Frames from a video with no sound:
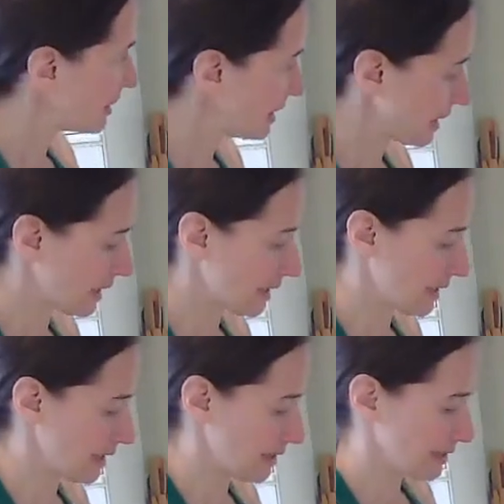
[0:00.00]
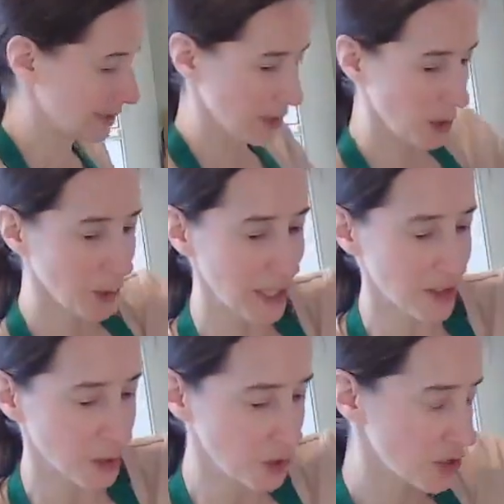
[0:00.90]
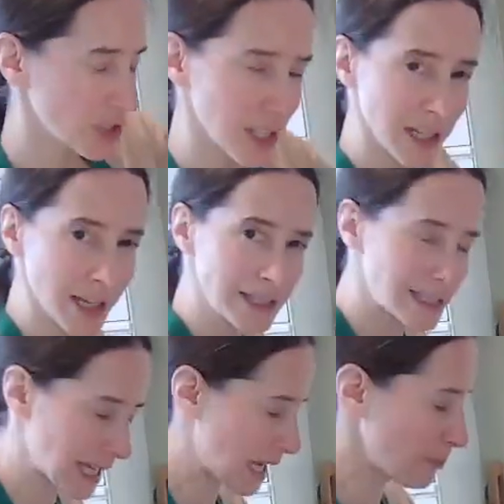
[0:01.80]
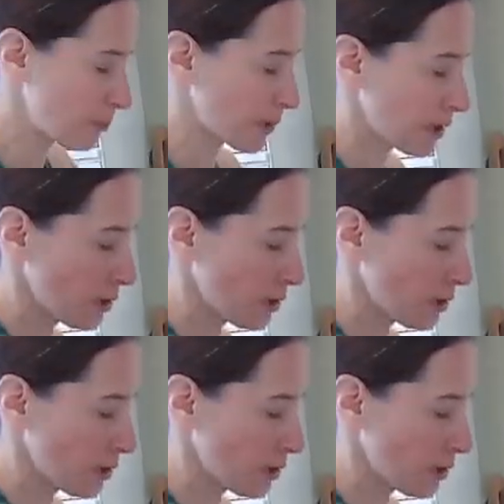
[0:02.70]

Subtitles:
Yeah. Okay, so just a damp